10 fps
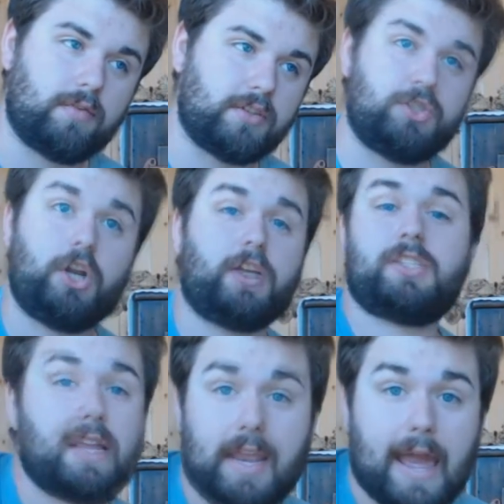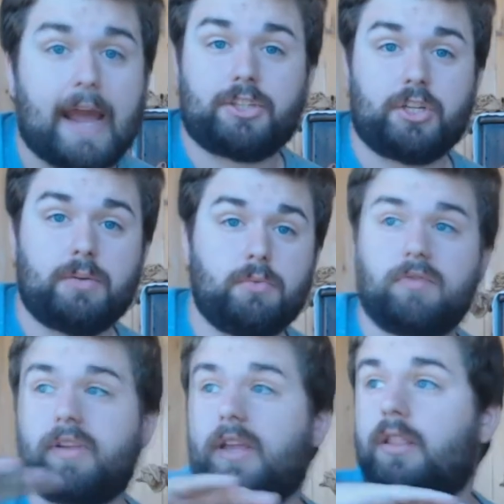if it's just an action
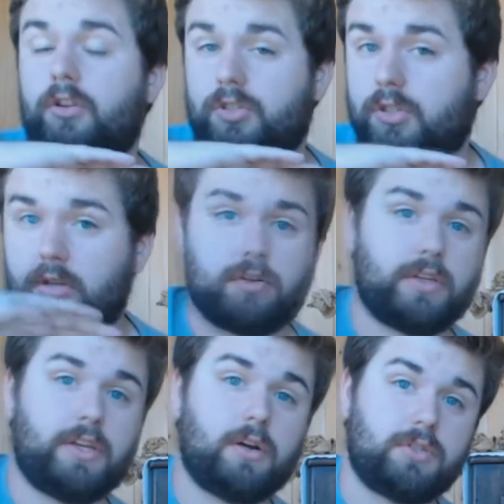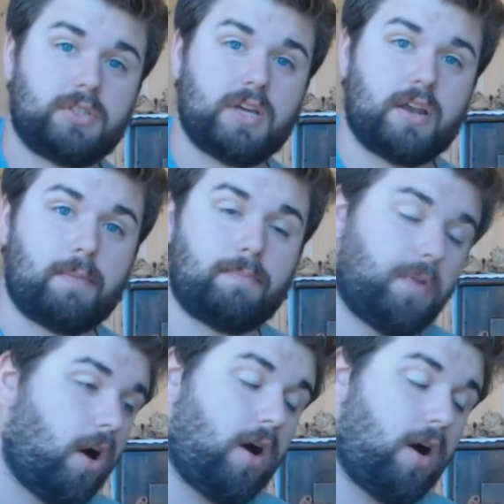movie and there's literally no setup,